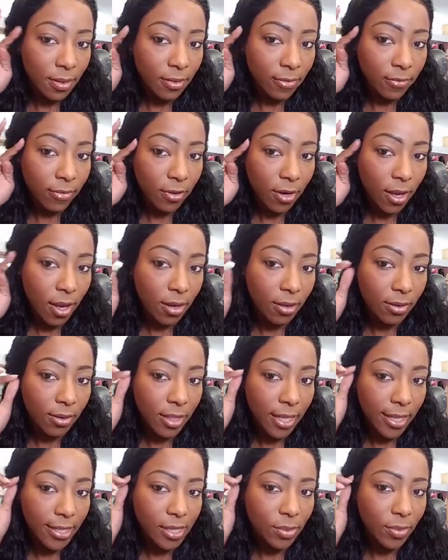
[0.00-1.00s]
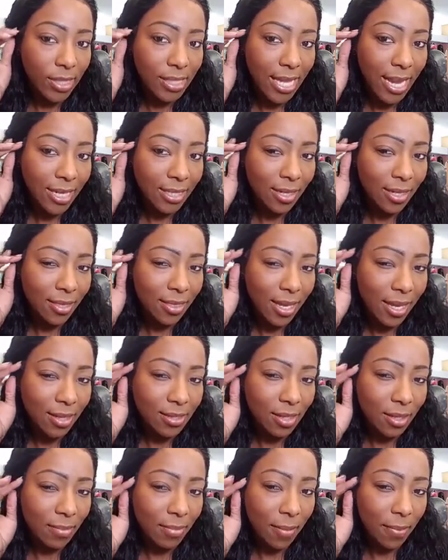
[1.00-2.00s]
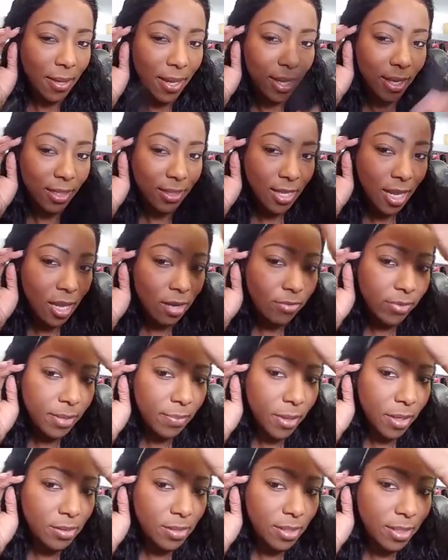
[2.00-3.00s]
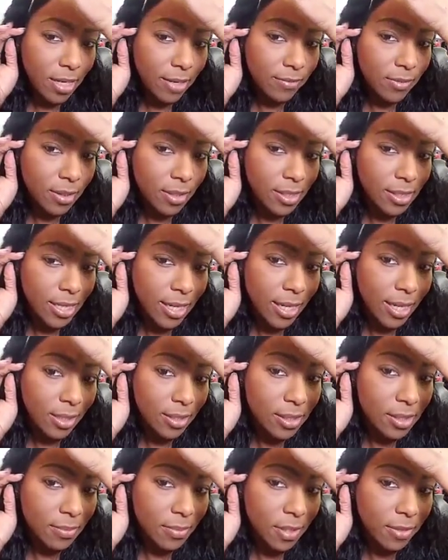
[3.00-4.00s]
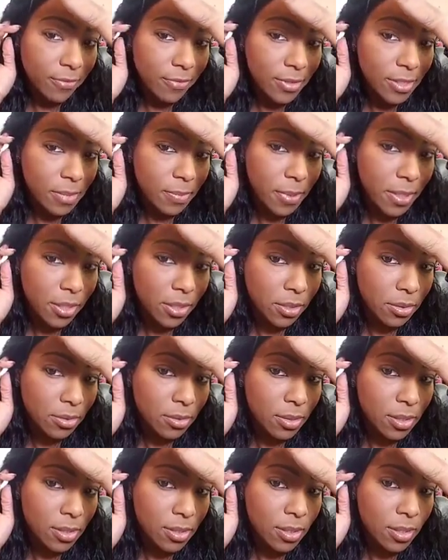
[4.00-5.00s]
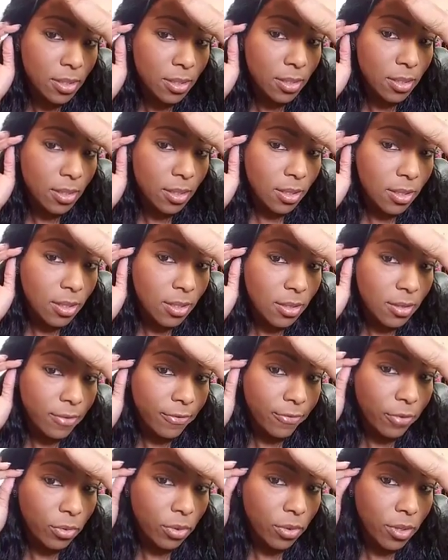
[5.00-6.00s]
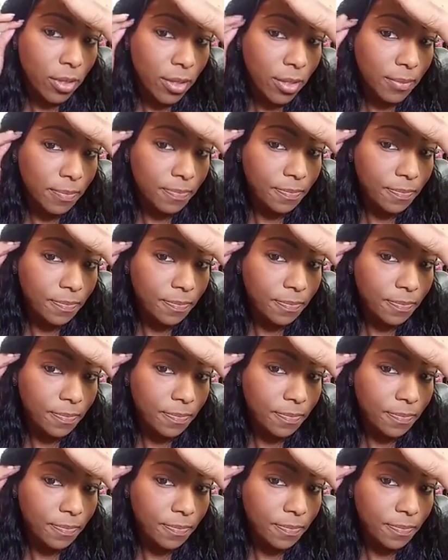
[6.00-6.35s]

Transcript: for all lace wigs. Actually, I think it's on my page. I'll repost it after this. I got some different specials for